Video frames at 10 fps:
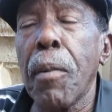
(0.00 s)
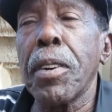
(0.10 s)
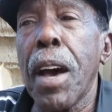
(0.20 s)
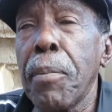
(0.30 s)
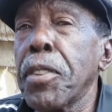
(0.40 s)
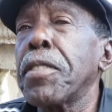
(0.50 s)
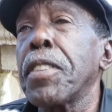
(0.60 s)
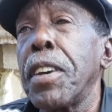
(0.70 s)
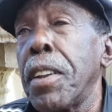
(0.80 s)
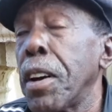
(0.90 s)
I would have to
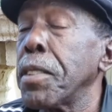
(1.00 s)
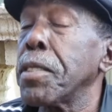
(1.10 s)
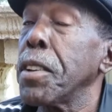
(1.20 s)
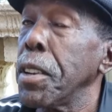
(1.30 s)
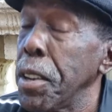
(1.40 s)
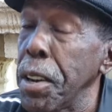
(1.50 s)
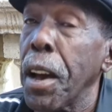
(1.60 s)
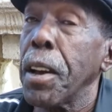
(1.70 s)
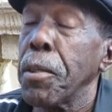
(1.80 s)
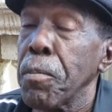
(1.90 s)
say now, Sunday
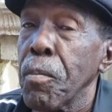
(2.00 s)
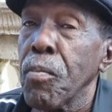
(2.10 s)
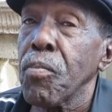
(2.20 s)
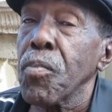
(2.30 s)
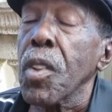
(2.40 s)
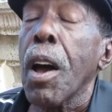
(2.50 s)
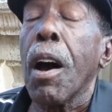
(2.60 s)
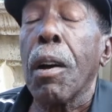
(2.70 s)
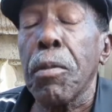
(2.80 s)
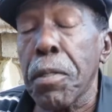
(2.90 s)
night,
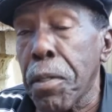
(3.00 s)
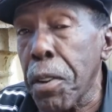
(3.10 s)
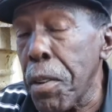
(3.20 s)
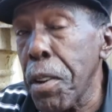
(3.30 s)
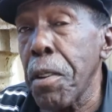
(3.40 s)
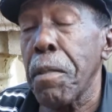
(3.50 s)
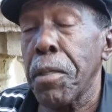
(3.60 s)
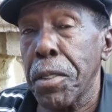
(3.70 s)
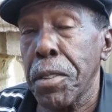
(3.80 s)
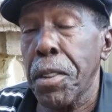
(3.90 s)
I was very
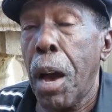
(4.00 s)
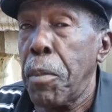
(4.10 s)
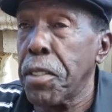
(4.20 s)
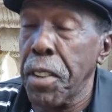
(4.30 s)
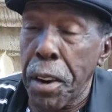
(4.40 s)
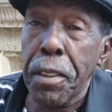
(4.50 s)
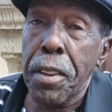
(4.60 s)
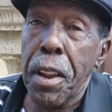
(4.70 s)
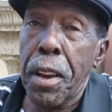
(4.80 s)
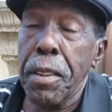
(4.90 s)
nervous. I mean,
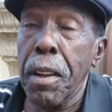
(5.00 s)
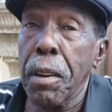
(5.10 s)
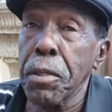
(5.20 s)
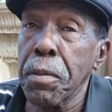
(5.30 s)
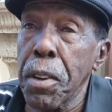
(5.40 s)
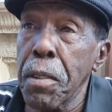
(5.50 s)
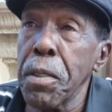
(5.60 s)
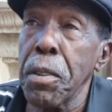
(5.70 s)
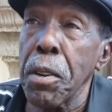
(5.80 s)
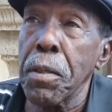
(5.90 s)
Saturday night, I was very
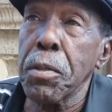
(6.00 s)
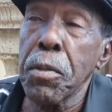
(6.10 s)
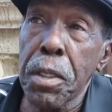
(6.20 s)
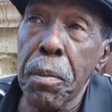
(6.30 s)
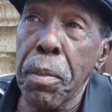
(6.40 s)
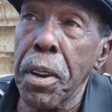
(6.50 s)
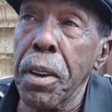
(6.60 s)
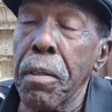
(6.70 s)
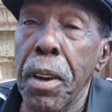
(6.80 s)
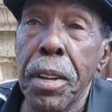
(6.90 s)
nervous. Went to
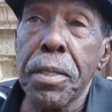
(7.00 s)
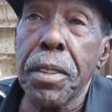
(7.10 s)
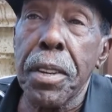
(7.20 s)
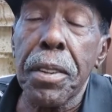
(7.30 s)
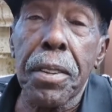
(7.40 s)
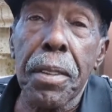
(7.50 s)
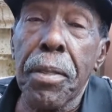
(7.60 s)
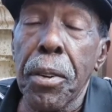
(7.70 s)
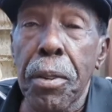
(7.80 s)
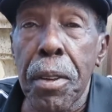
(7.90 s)
bed around
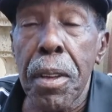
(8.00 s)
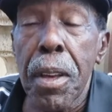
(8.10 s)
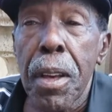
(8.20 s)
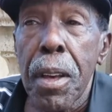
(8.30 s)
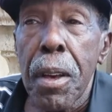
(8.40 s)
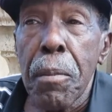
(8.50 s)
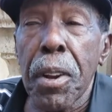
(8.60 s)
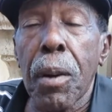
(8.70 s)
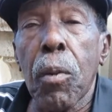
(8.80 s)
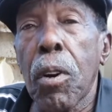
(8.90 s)
10:30.
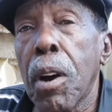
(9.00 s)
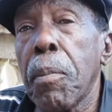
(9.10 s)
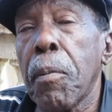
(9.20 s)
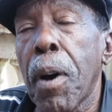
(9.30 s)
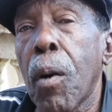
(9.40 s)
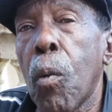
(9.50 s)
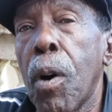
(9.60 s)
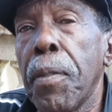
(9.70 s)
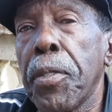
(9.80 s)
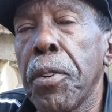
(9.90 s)
But I woke up about
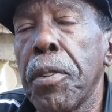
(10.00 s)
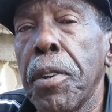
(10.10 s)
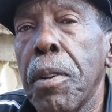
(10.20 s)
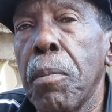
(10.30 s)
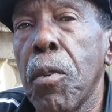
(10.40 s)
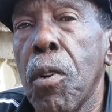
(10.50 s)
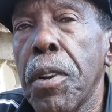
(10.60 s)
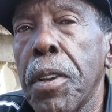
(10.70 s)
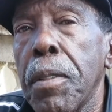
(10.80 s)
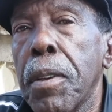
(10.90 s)
1:30 in the
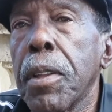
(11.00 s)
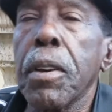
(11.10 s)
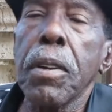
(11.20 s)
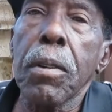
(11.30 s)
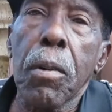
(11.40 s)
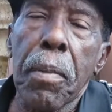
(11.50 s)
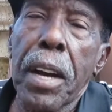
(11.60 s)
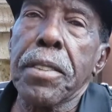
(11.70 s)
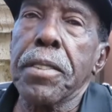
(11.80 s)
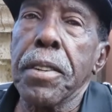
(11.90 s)
morning and couldn't go
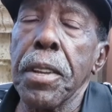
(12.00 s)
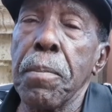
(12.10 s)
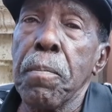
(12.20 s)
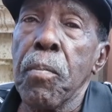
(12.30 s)
back to sleep.